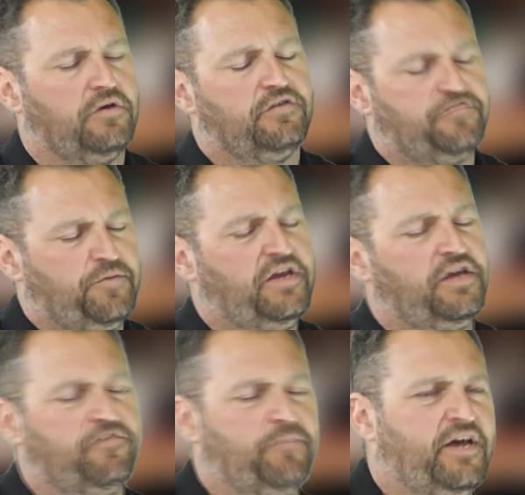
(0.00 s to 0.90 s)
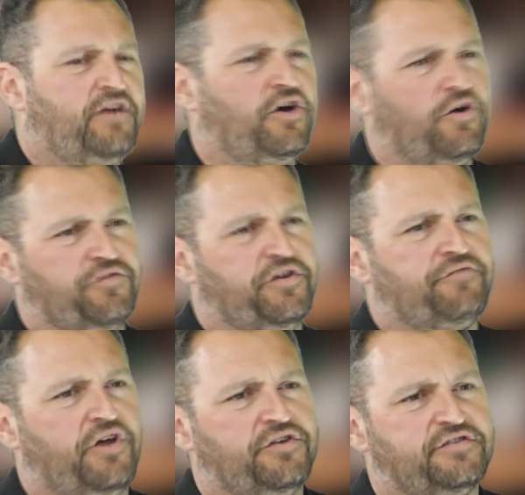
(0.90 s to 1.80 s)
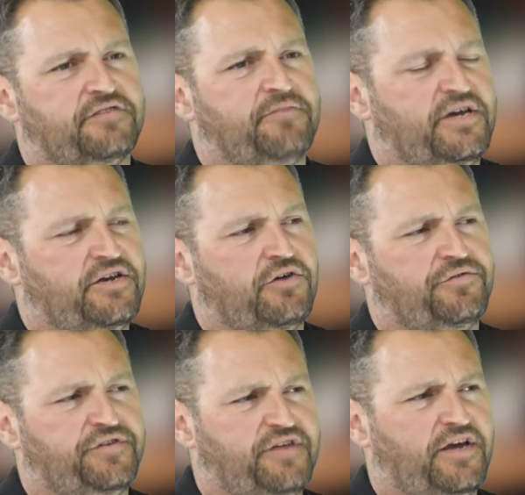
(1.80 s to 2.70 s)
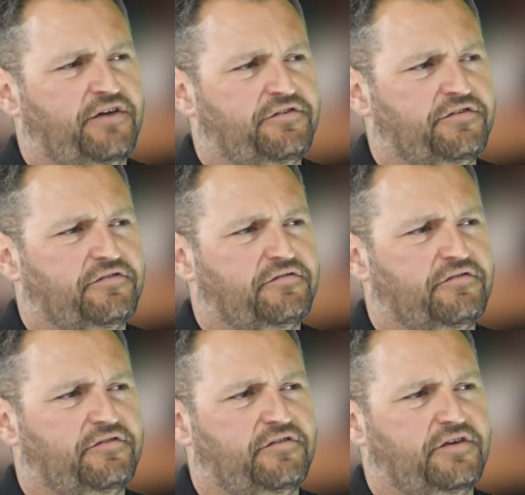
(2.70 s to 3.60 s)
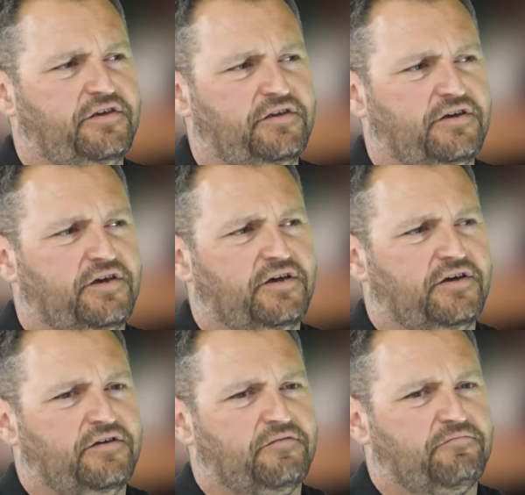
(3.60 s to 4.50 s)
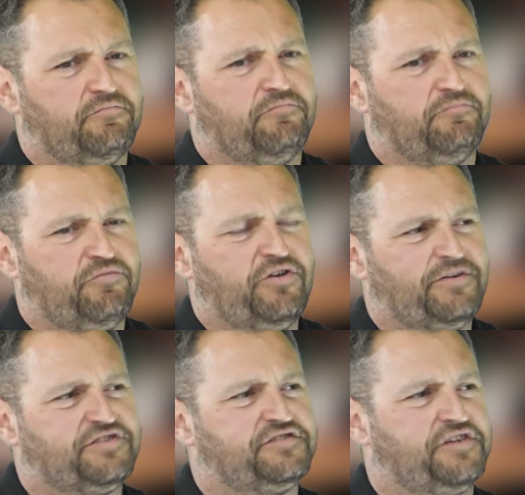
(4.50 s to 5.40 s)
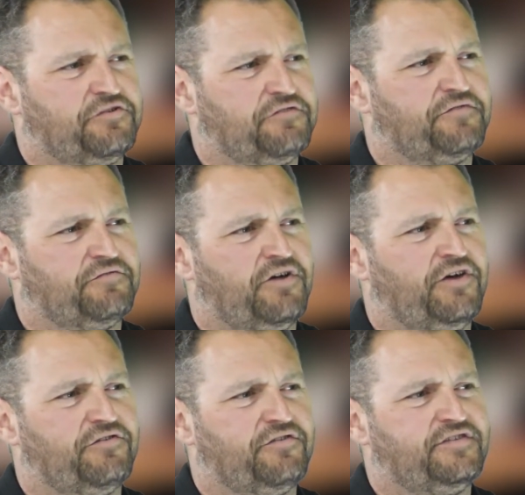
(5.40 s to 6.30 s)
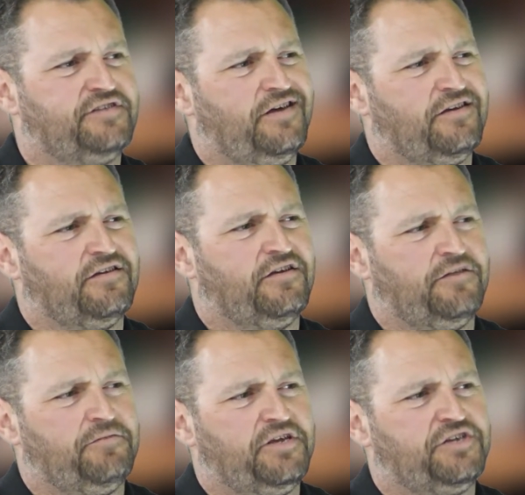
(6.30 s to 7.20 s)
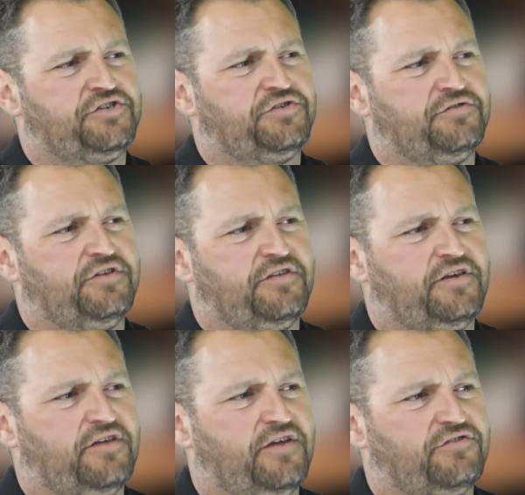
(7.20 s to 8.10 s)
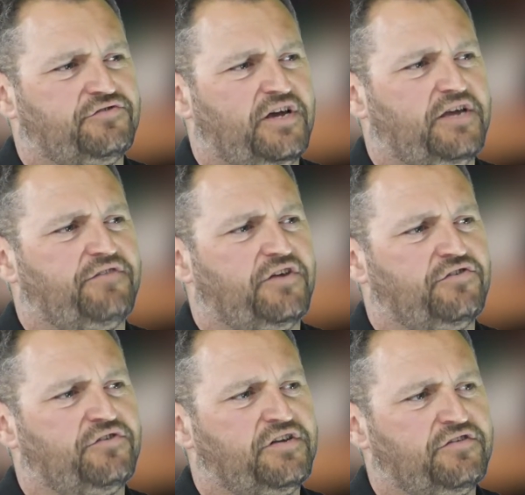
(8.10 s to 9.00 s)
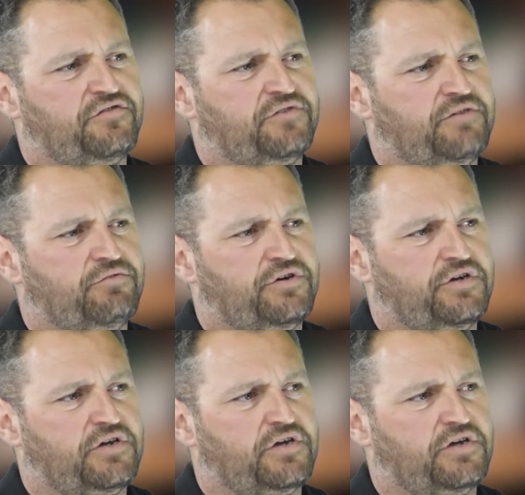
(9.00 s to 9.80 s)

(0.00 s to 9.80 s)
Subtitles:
Speaking of manholes, I've noticed the manholes are down the pretty much the centre of the road. Is that going to be an issue, do you think, down the track if they do need to do any work?